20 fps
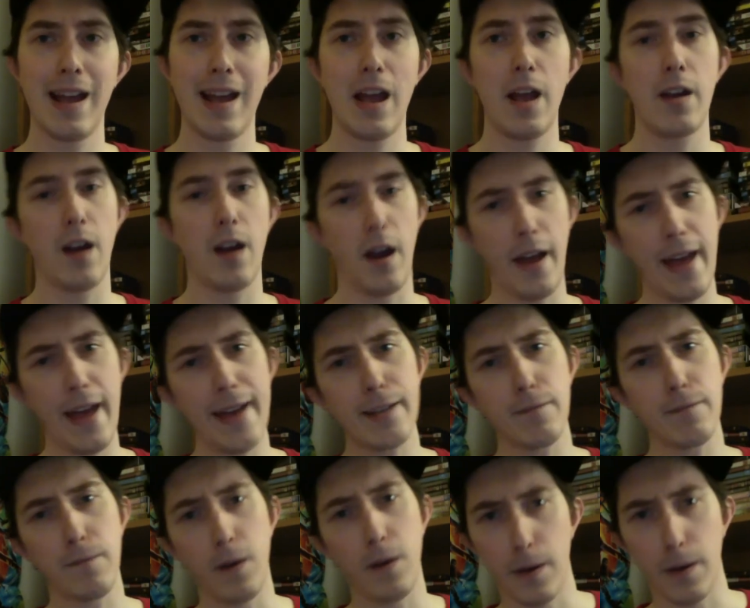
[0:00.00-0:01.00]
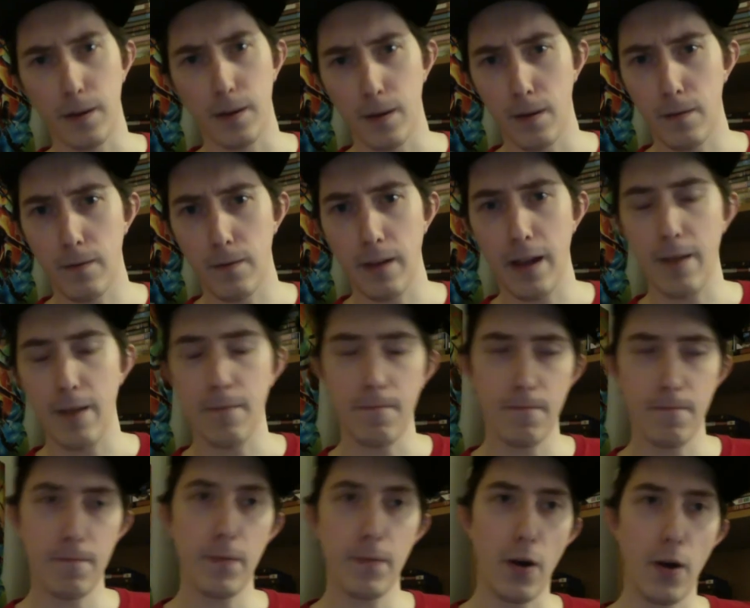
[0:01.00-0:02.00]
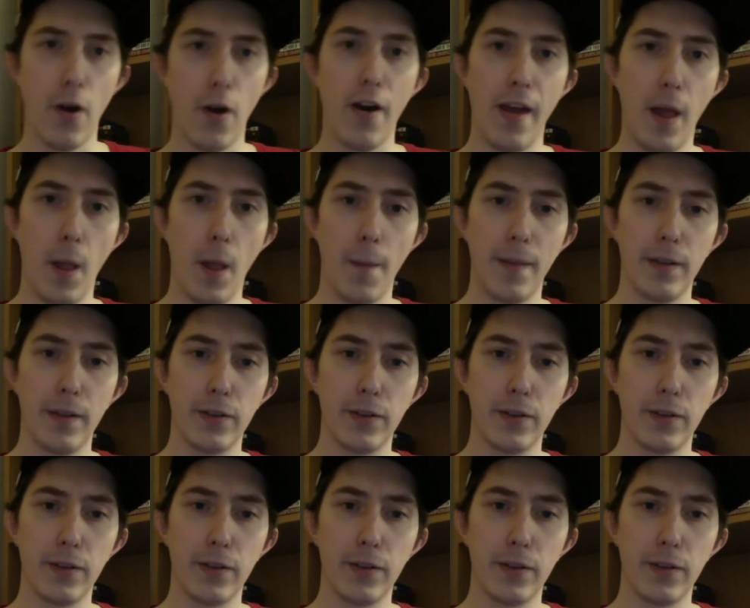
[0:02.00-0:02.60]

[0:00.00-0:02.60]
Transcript: not as fond of, I there are elements